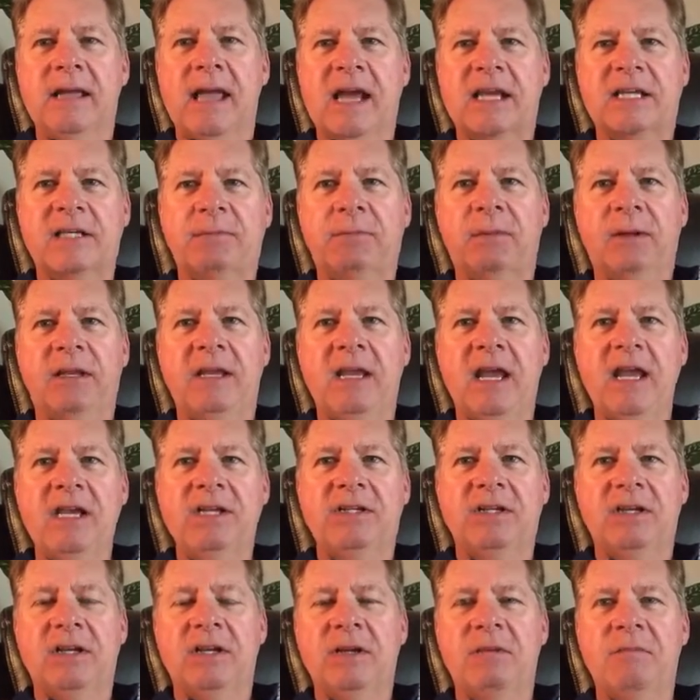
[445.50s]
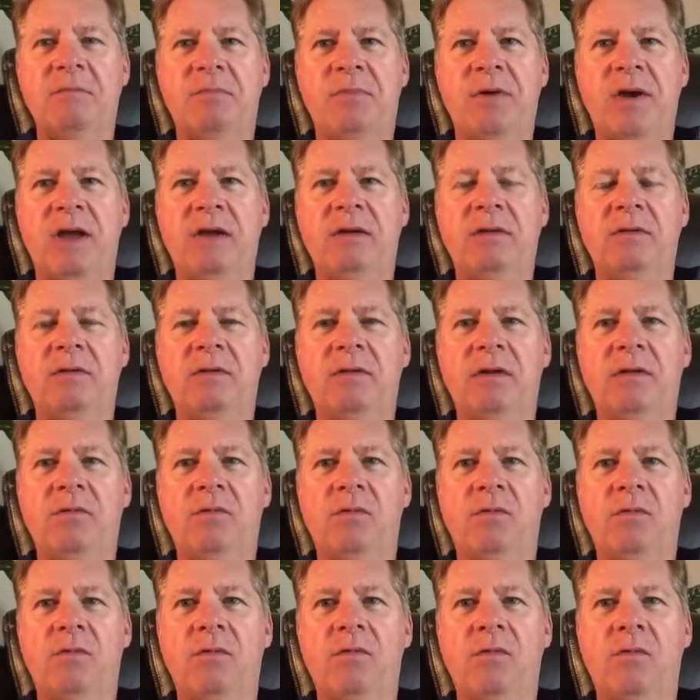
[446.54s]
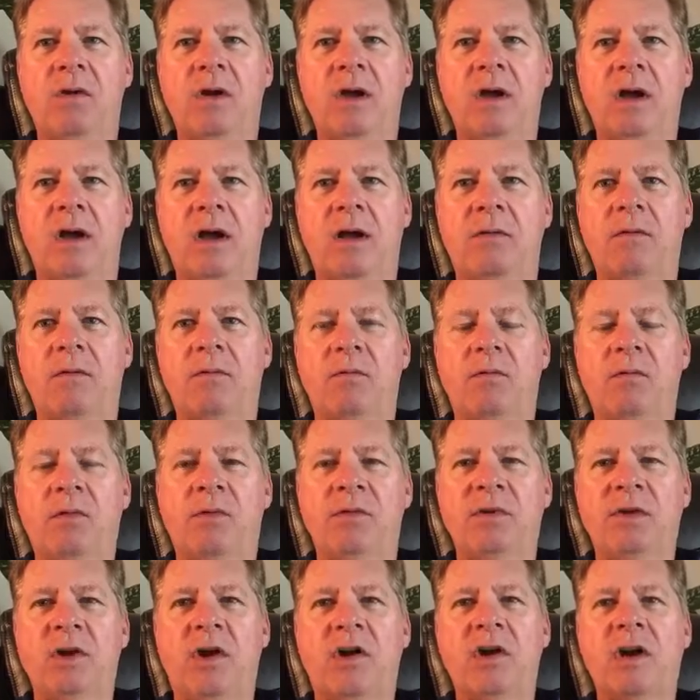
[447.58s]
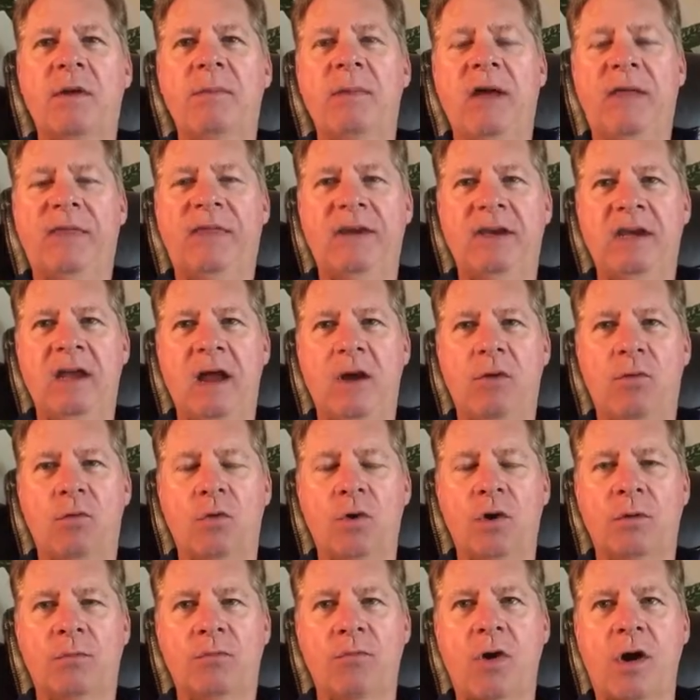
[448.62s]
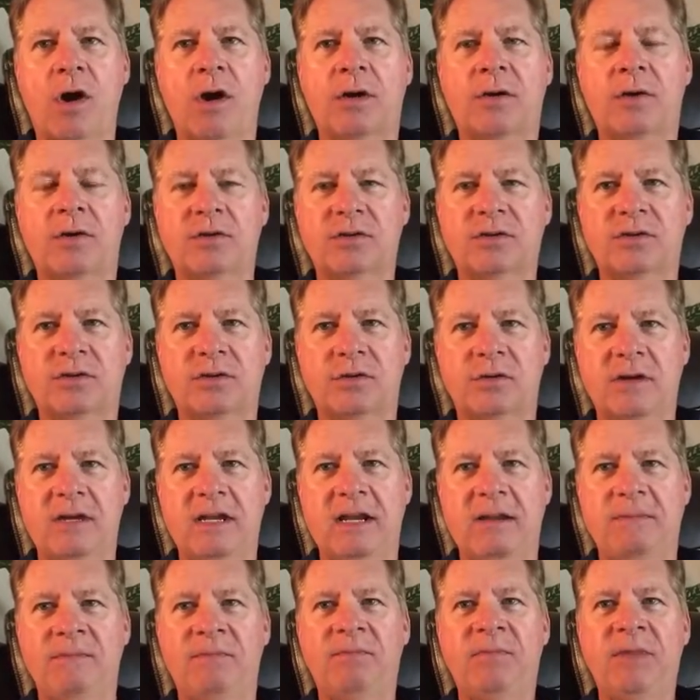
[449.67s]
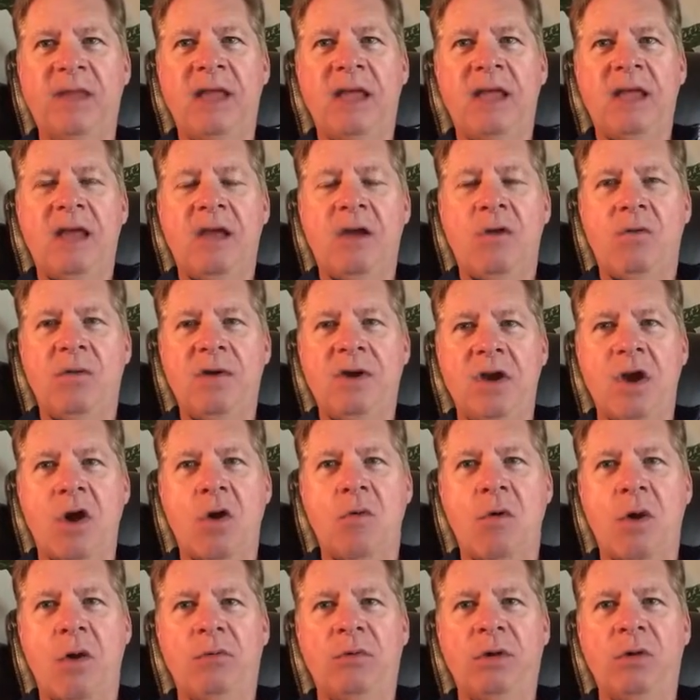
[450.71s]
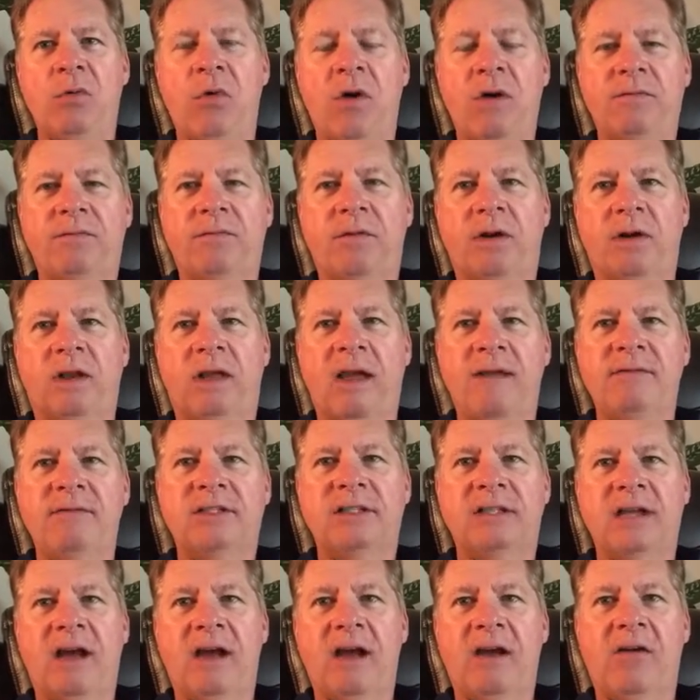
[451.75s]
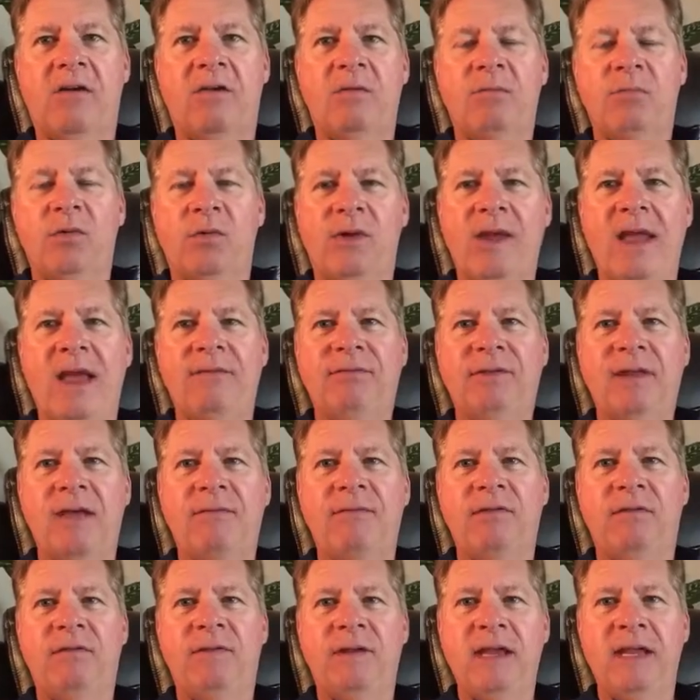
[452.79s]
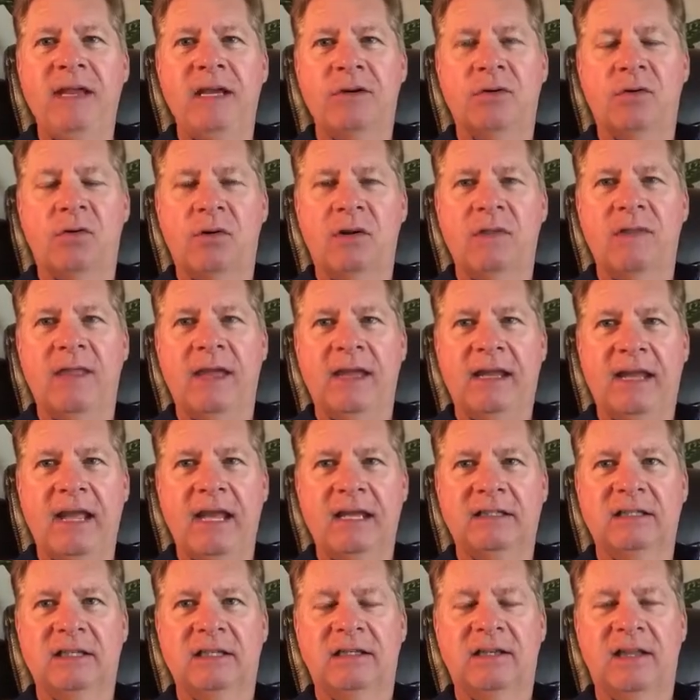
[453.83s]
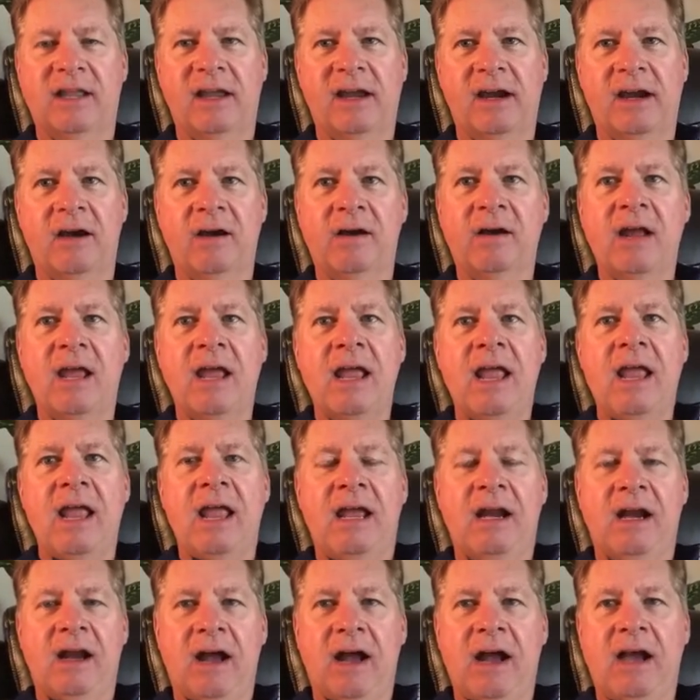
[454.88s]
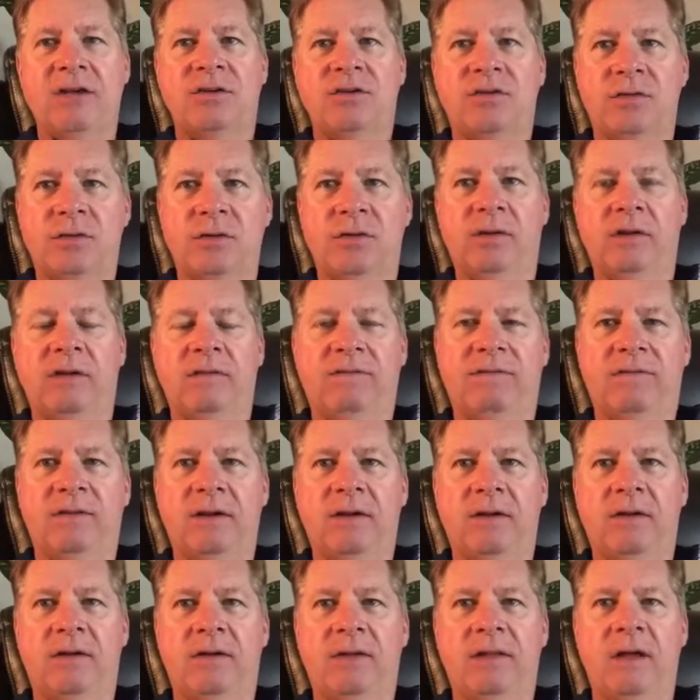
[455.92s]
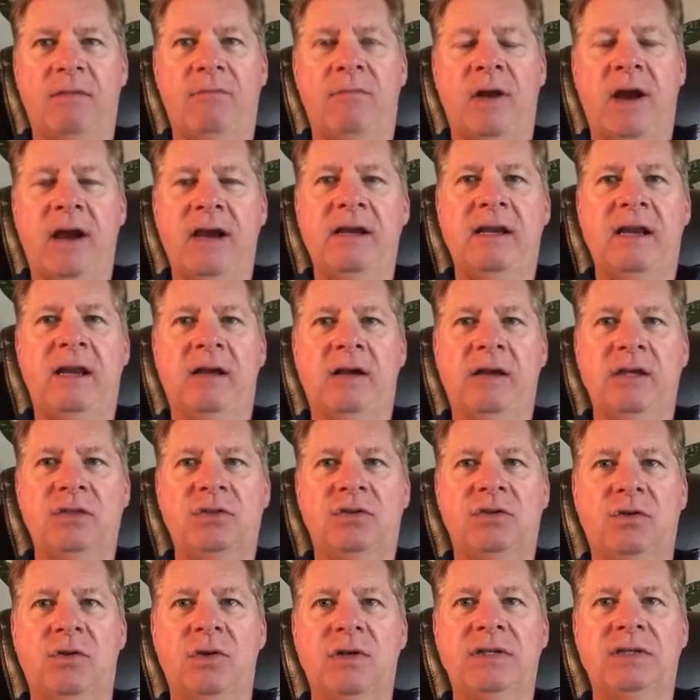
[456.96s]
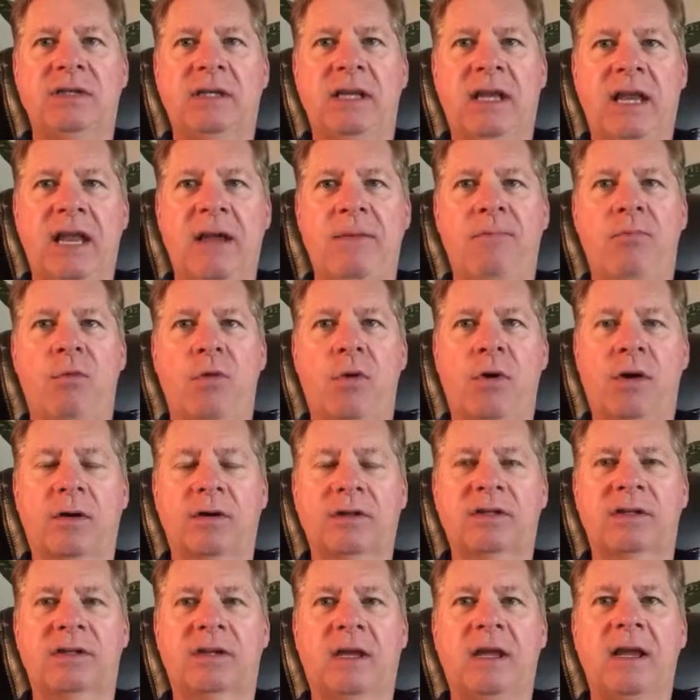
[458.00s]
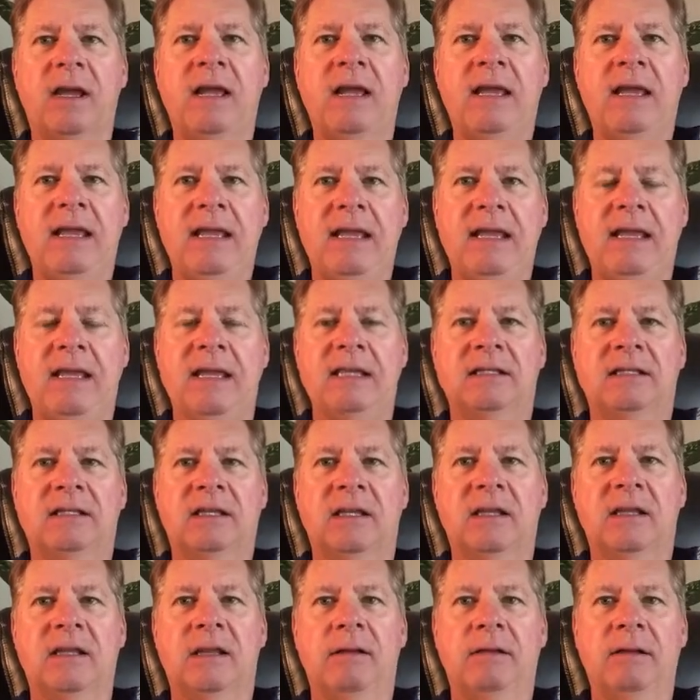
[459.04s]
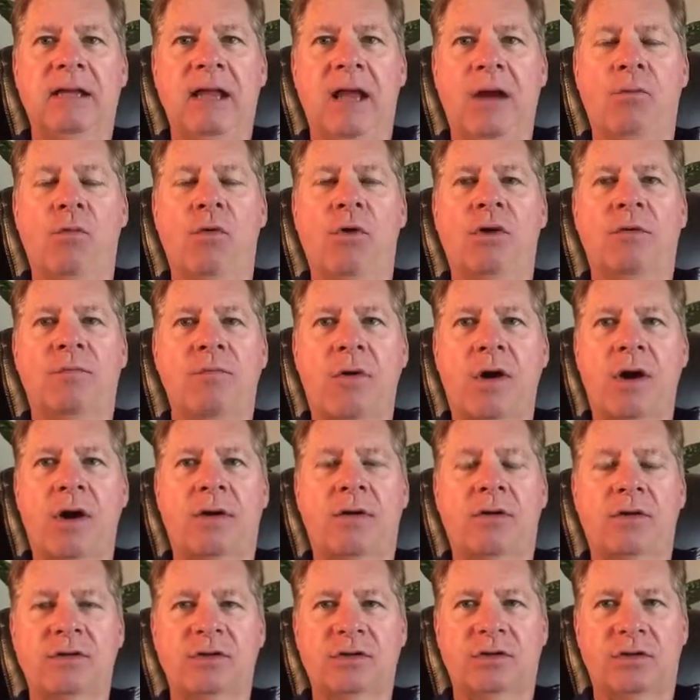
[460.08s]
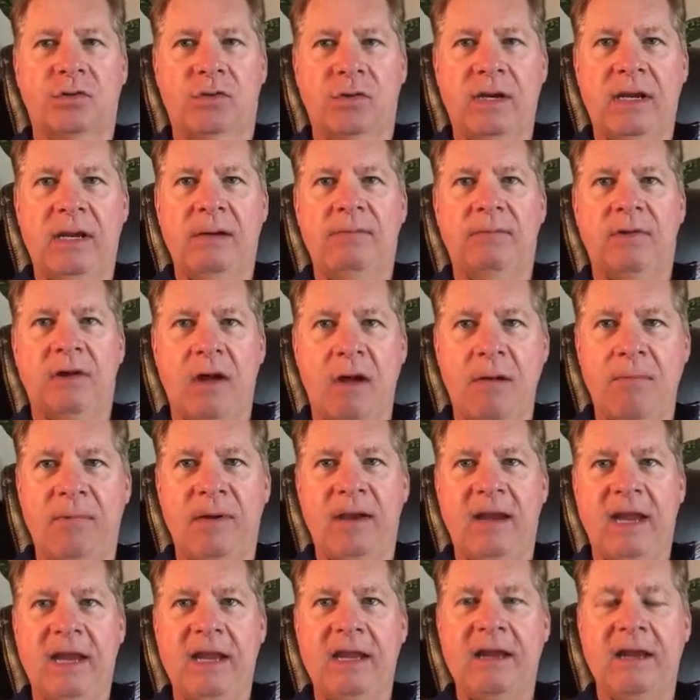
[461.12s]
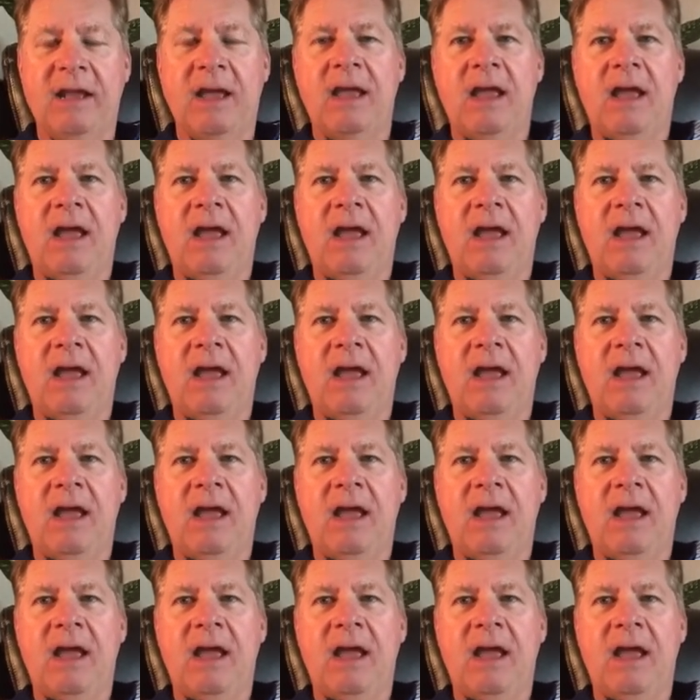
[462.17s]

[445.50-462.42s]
explanation, but when we talk about the network marketer's dream, we know what we want for a lifestyle, but we have to have a vehicle that gets us there. And I truly feel that My Daily Choice and Hempworx is the network marketer's dream company.